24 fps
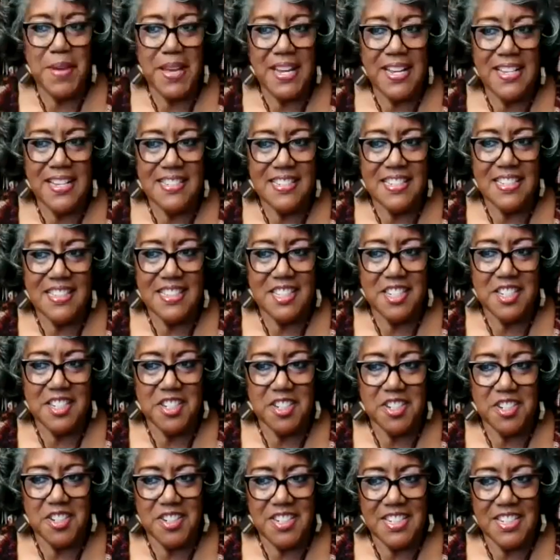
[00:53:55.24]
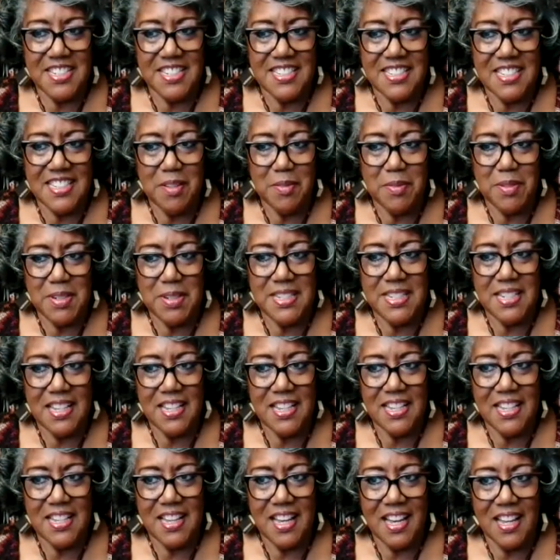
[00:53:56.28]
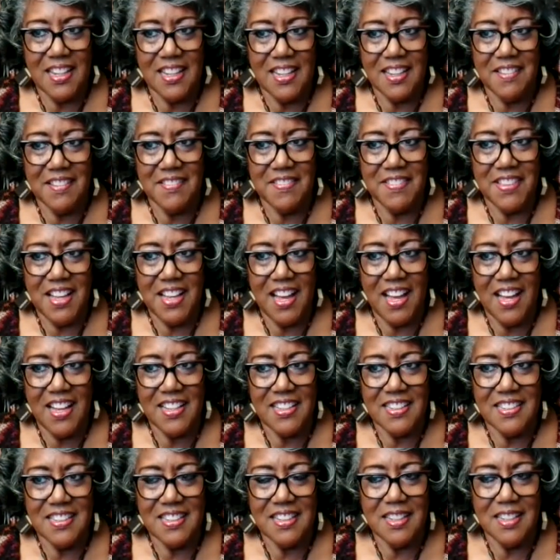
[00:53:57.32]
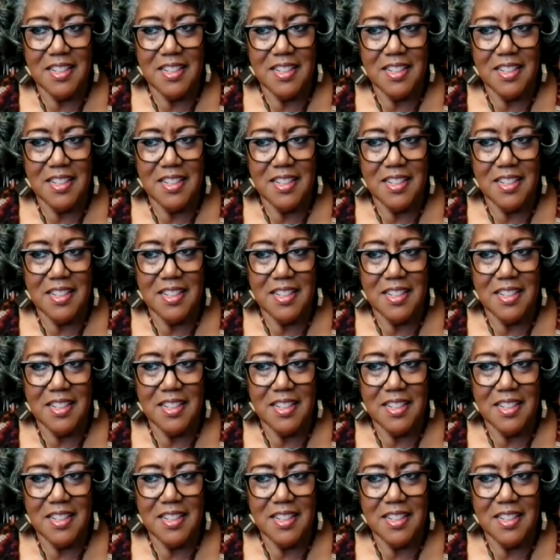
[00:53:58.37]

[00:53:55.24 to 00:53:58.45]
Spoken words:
amazing the journeys that we take. I love that.